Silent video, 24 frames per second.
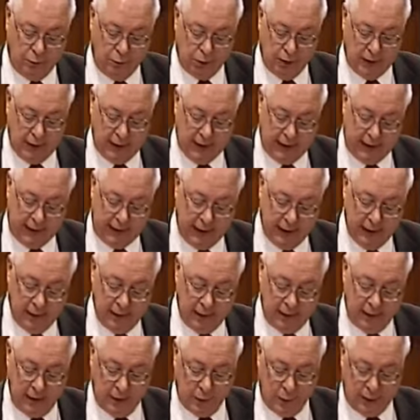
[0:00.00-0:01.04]
planning
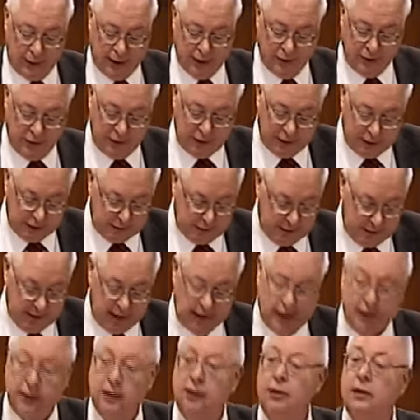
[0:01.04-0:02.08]
that we have
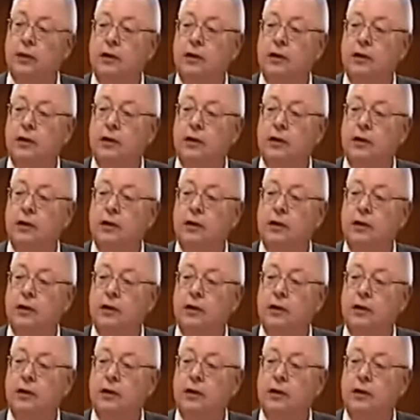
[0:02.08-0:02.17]
undertaken